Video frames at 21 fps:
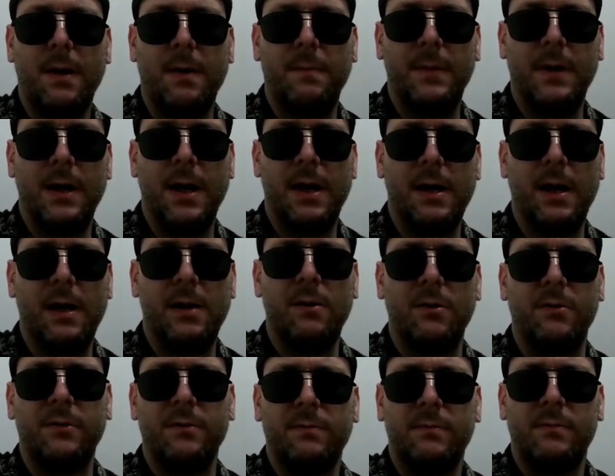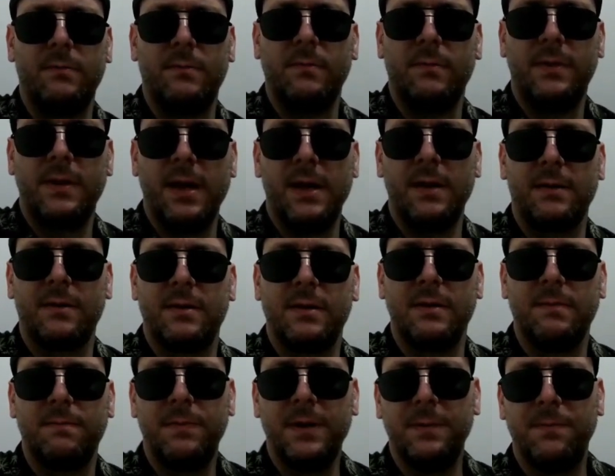mean, I don't think
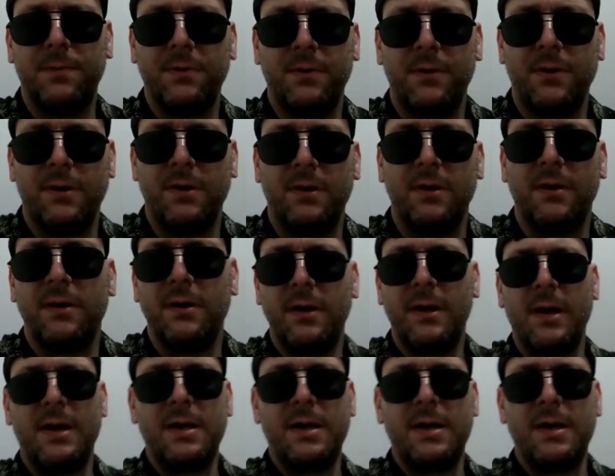that people are,